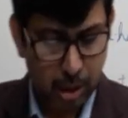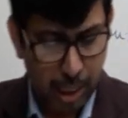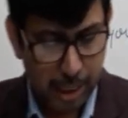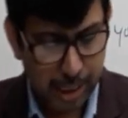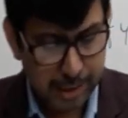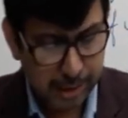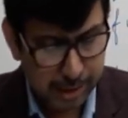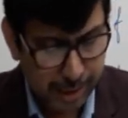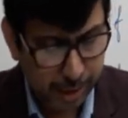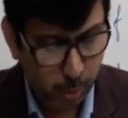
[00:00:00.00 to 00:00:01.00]
Analyzing
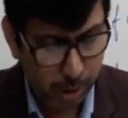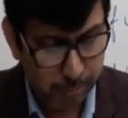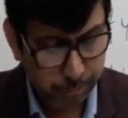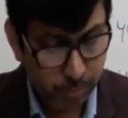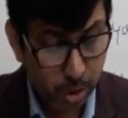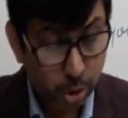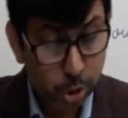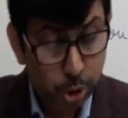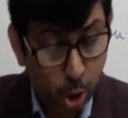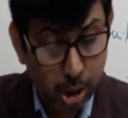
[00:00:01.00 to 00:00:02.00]
the second one,
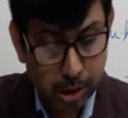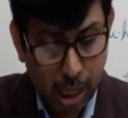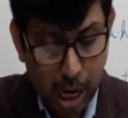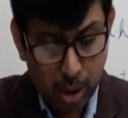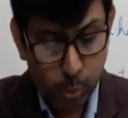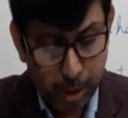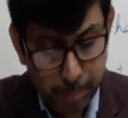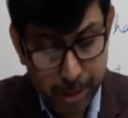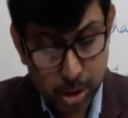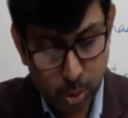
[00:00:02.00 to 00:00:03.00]
your car
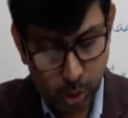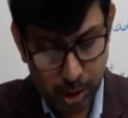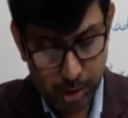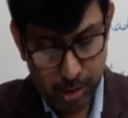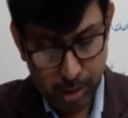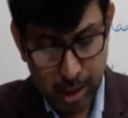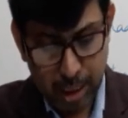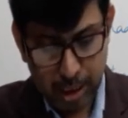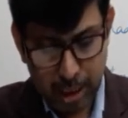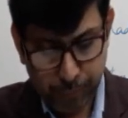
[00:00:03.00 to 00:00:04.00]
will be
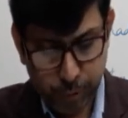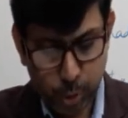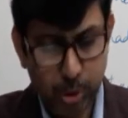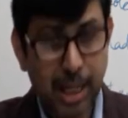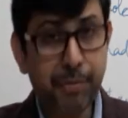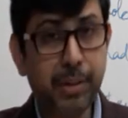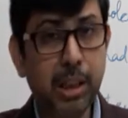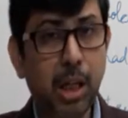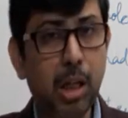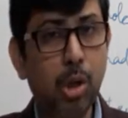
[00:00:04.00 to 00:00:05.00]
stolen if you left
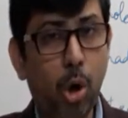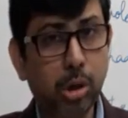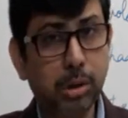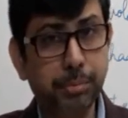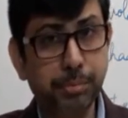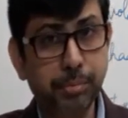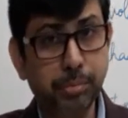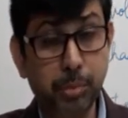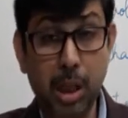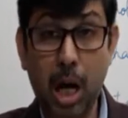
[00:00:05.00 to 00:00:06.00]
it unlocked.
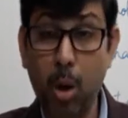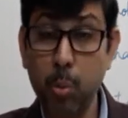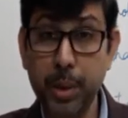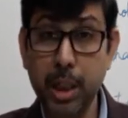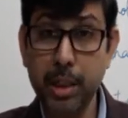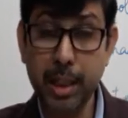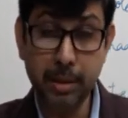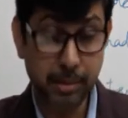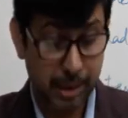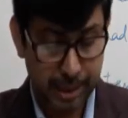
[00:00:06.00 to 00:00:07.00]
Well, how weird
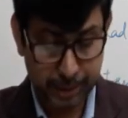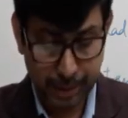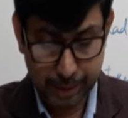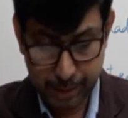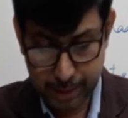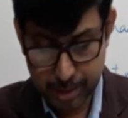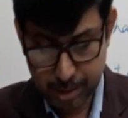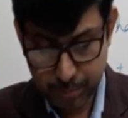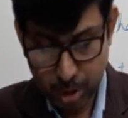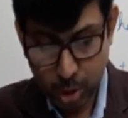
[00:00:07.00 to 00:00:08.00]
and incorrect it is.
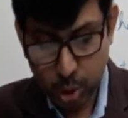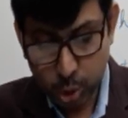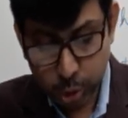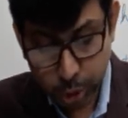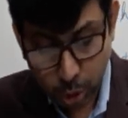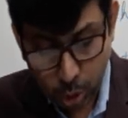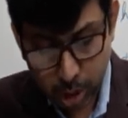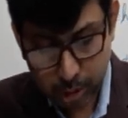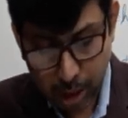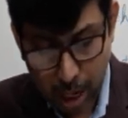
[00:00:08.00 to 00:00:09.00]

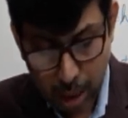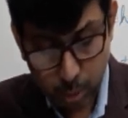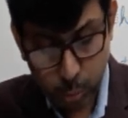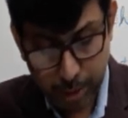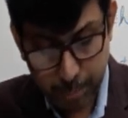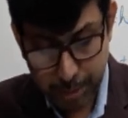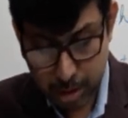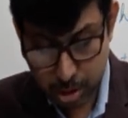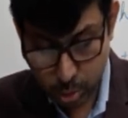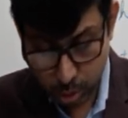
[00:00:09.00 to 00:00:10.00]
Your car will be
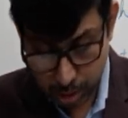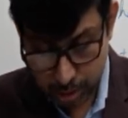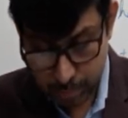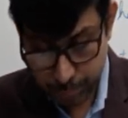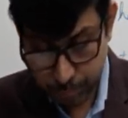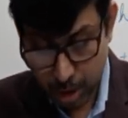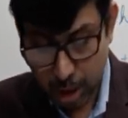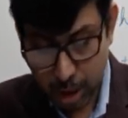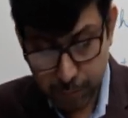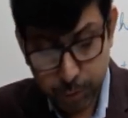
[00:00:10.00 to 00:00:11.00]
stolen
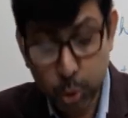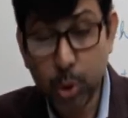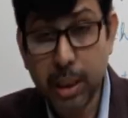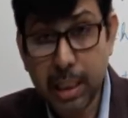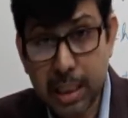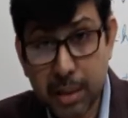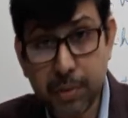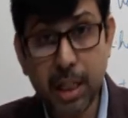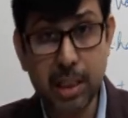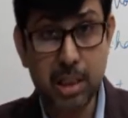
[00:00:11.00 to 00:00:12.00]
if you
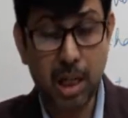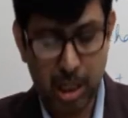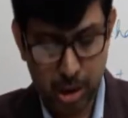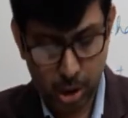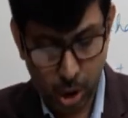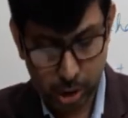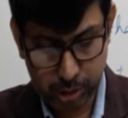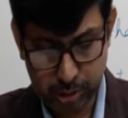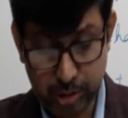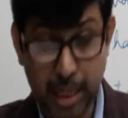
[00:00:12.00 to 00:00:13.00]
leave it
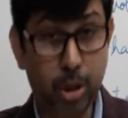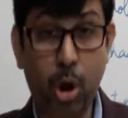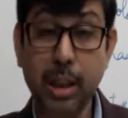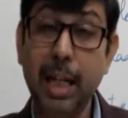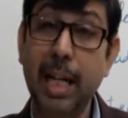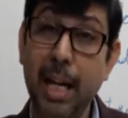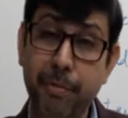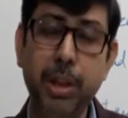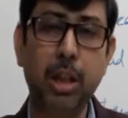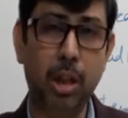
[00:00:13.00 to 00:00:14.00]
unlocked and not
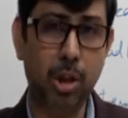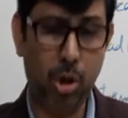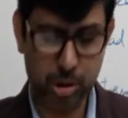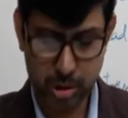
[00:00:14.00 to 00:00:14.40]
left it unlocked.